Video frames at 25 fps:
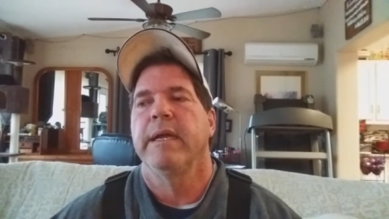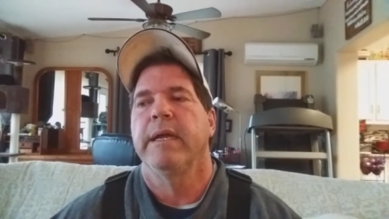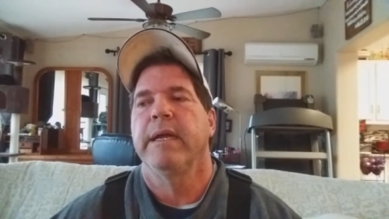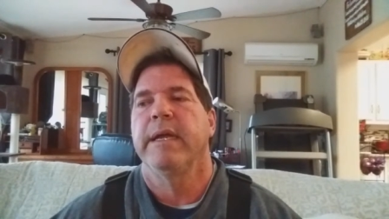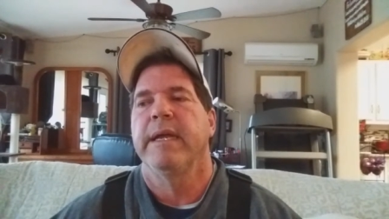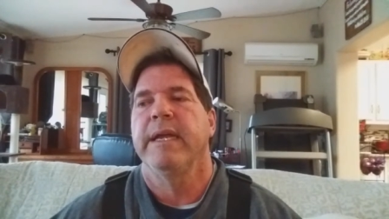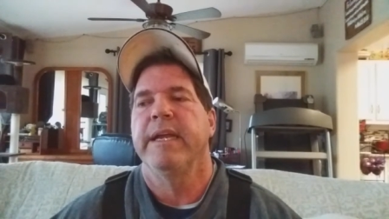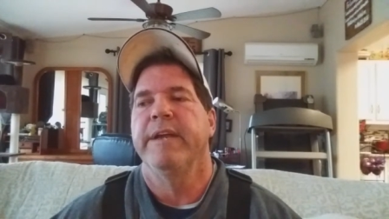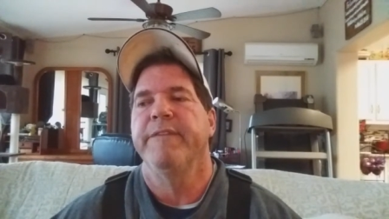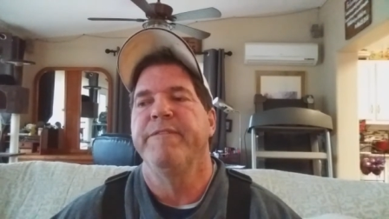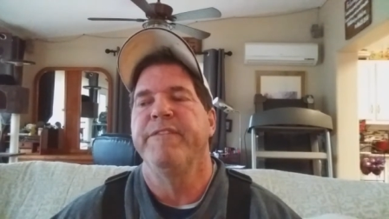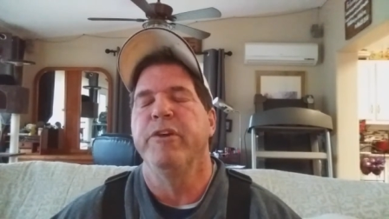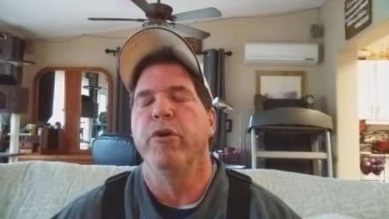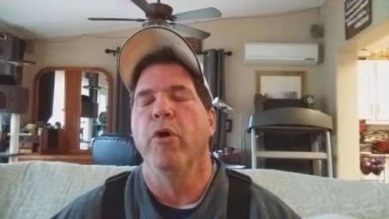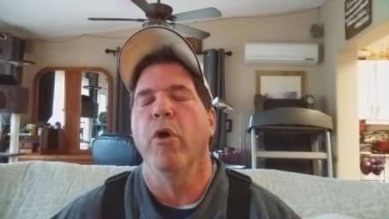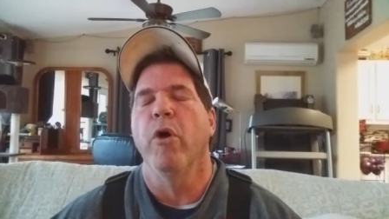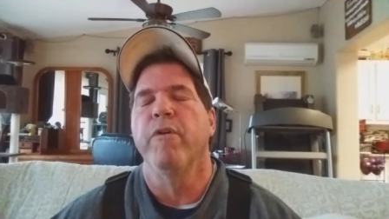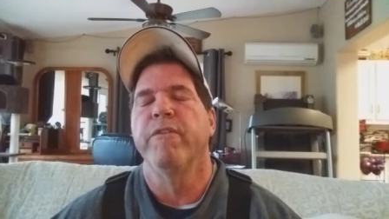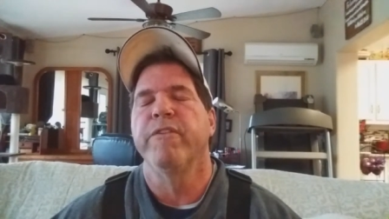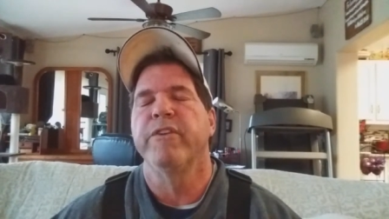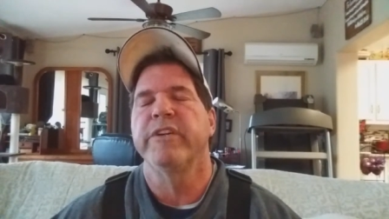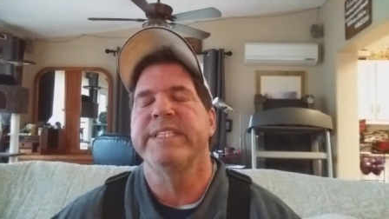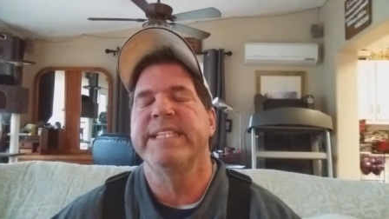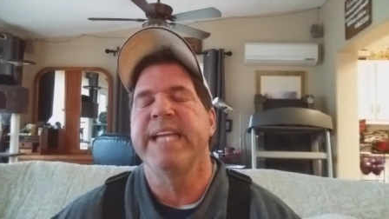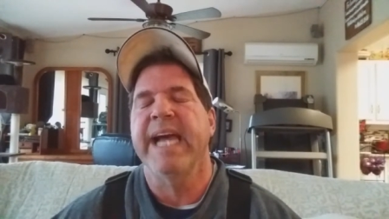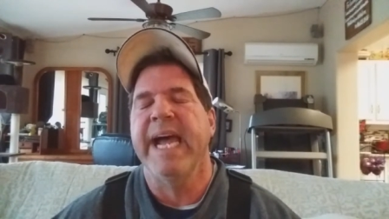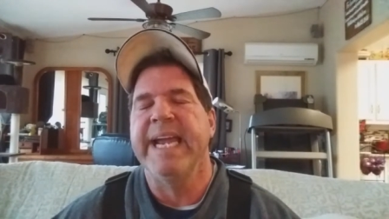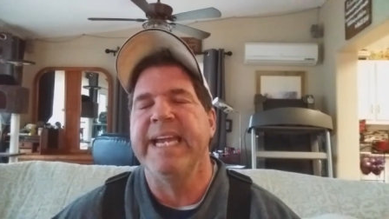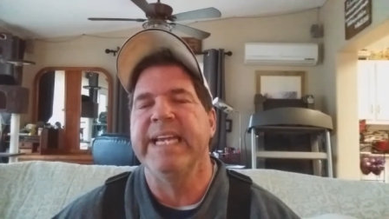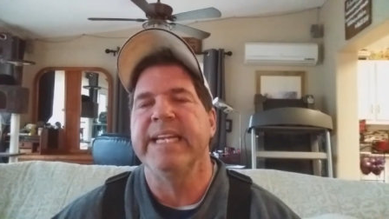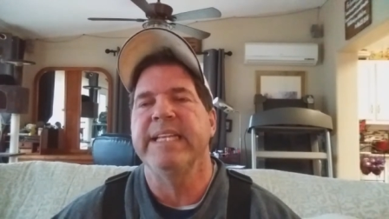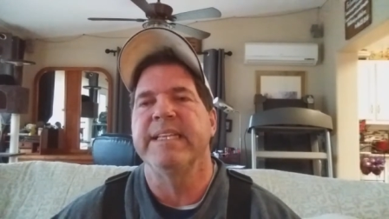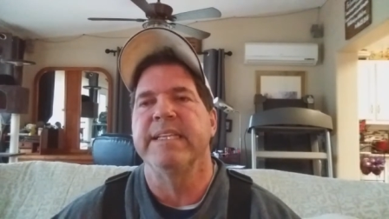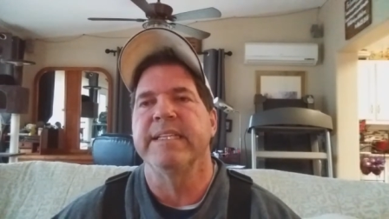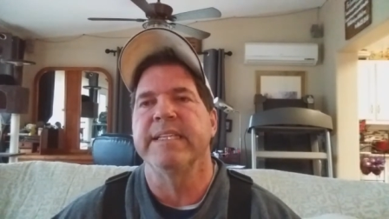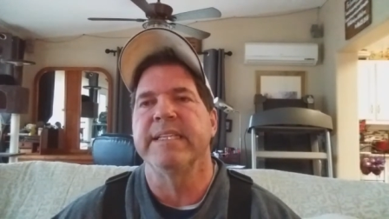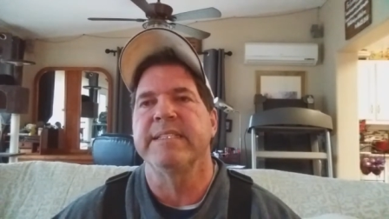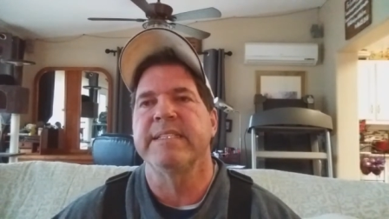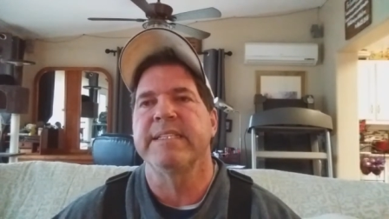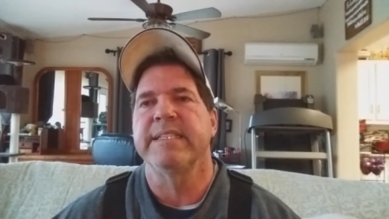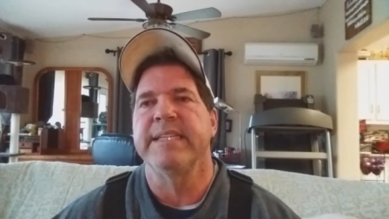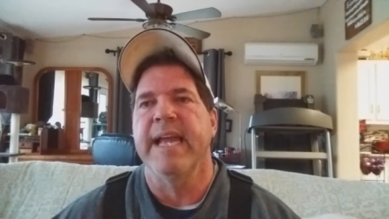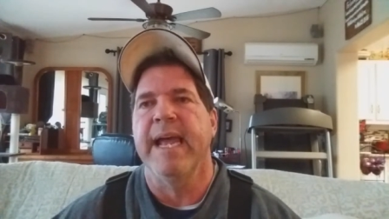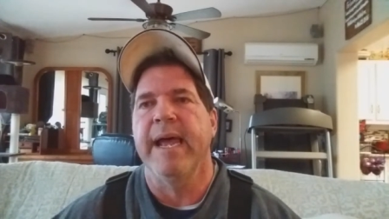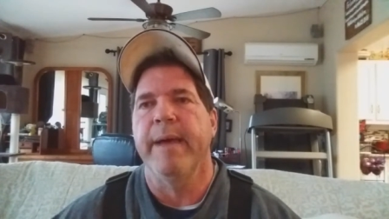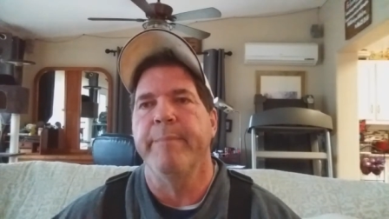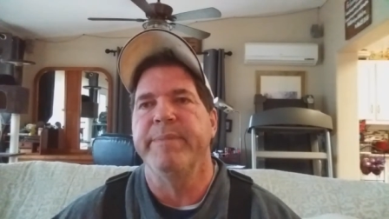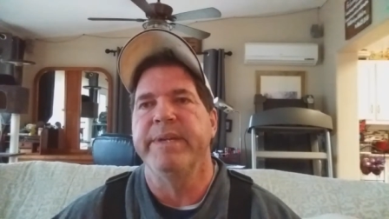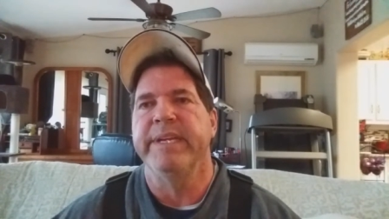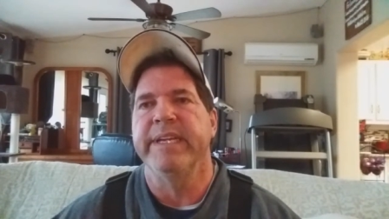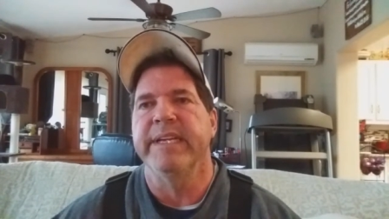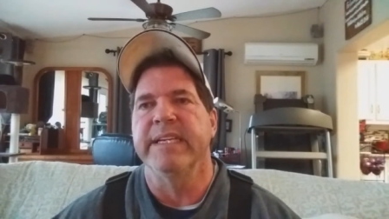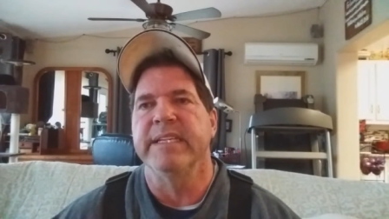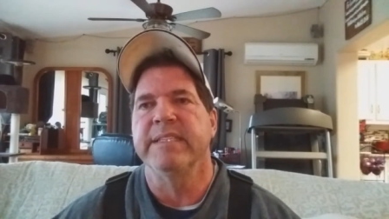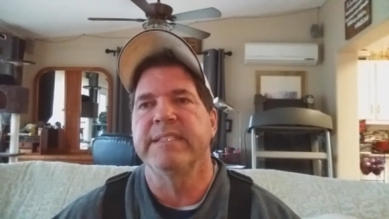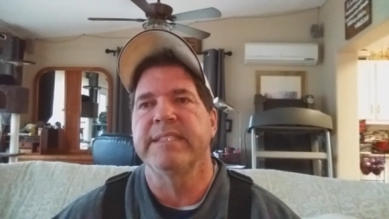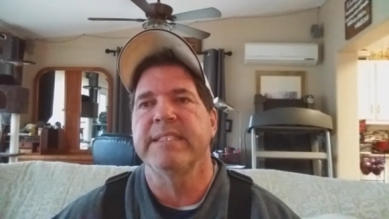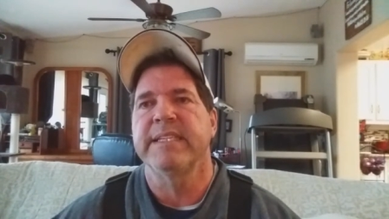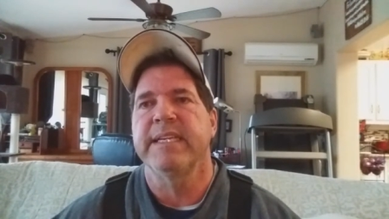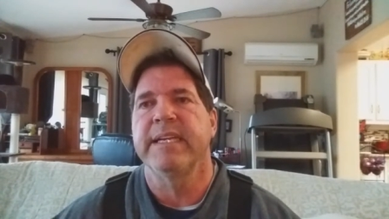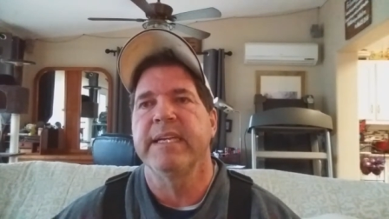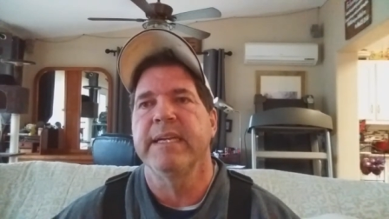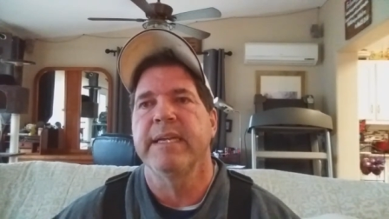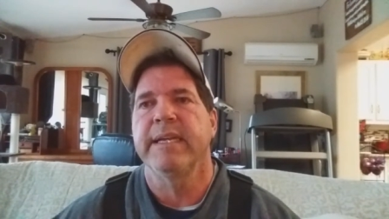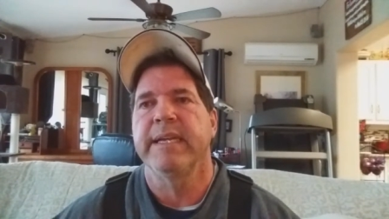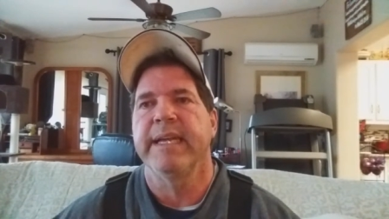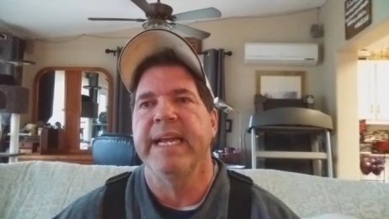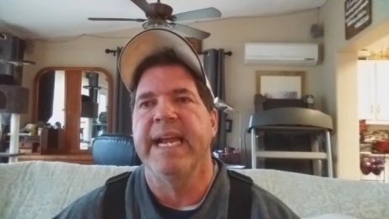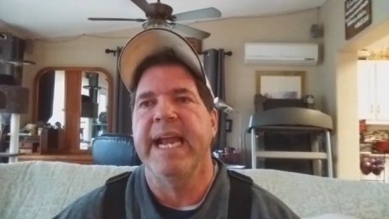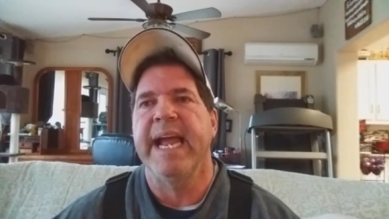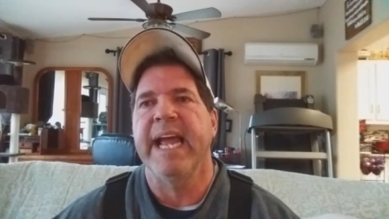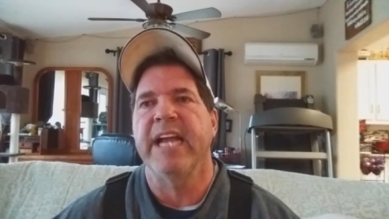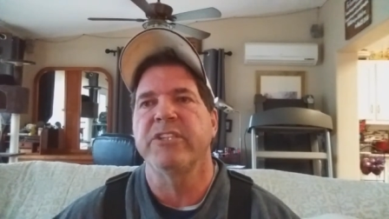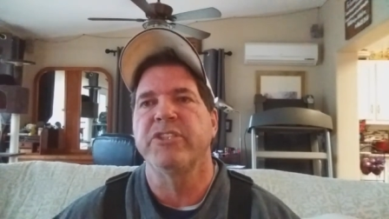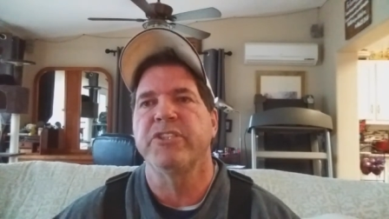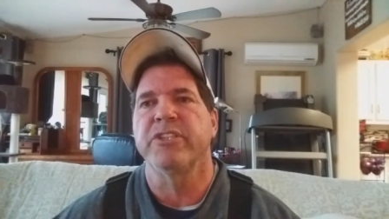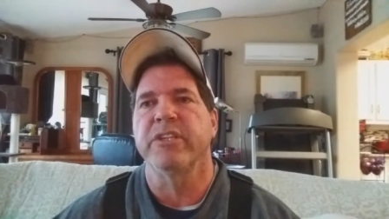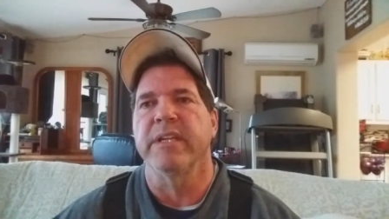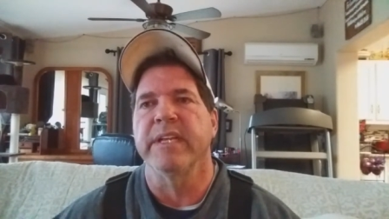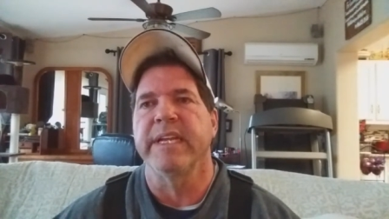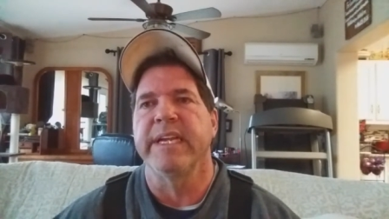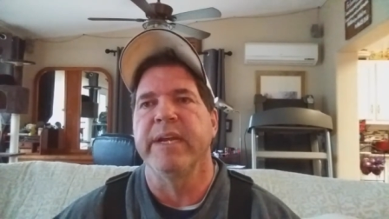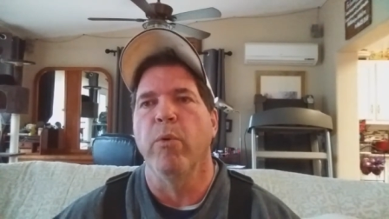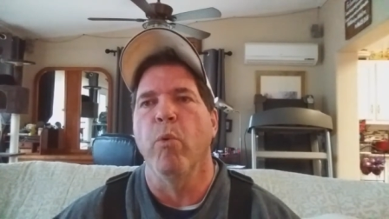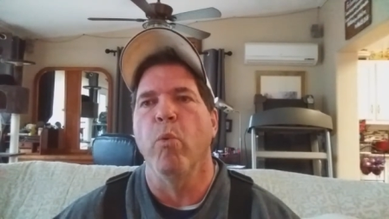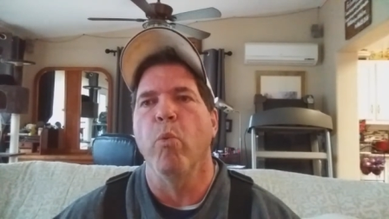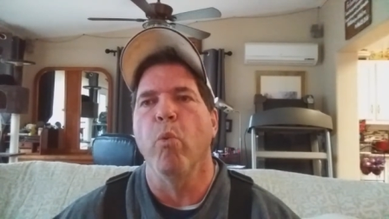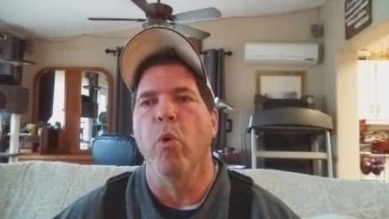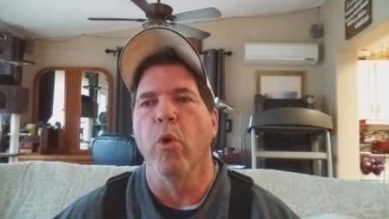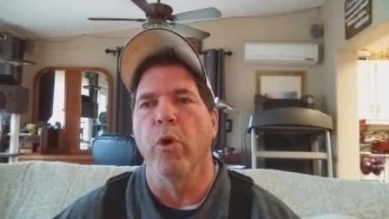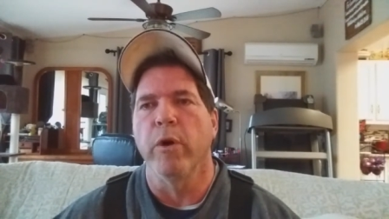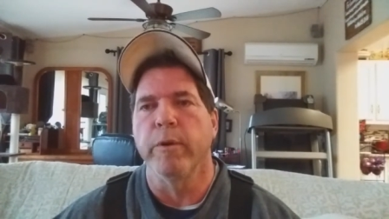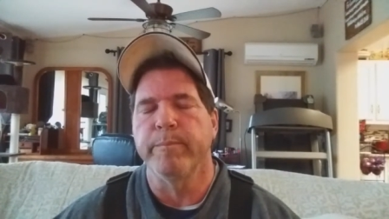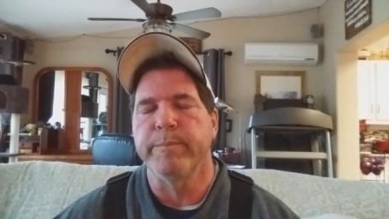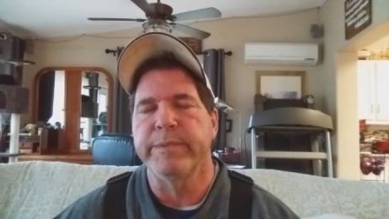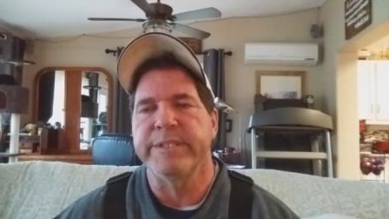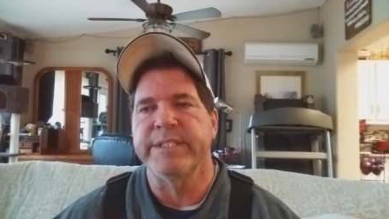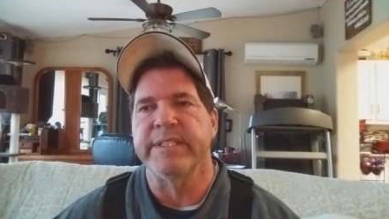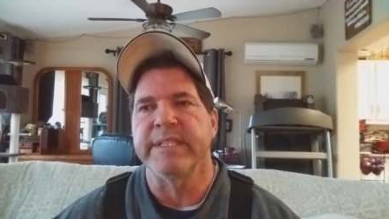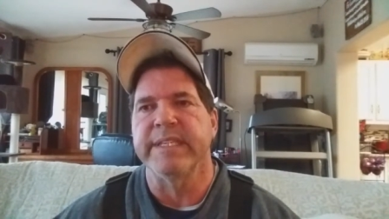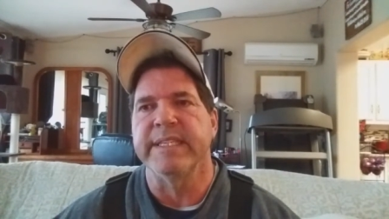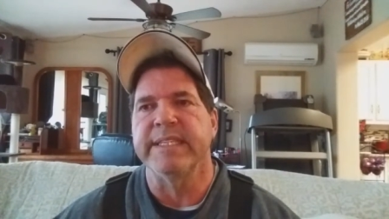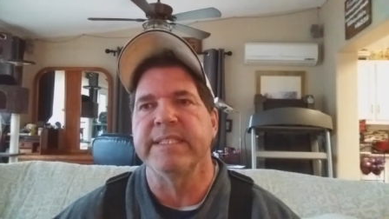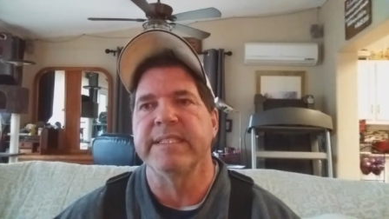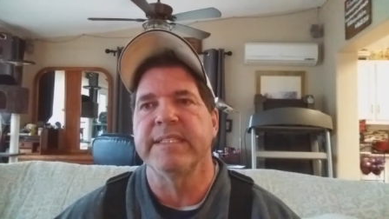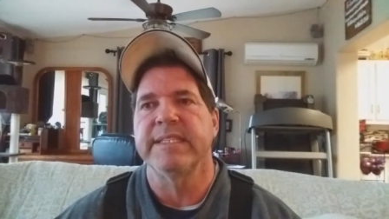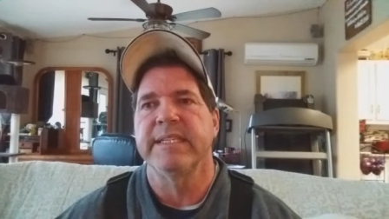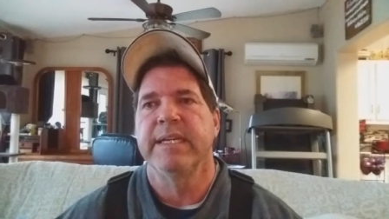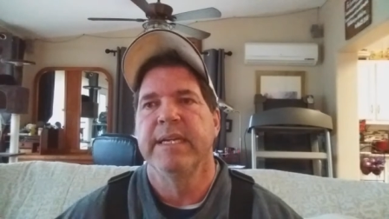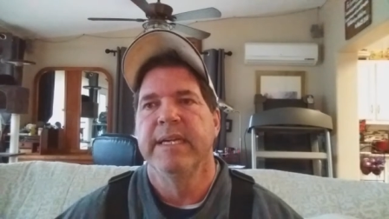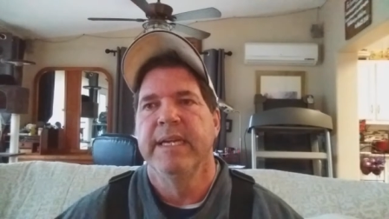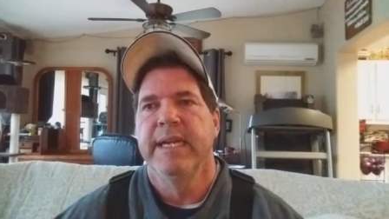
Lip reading: if you over tighten the snap disc, it actually warps it.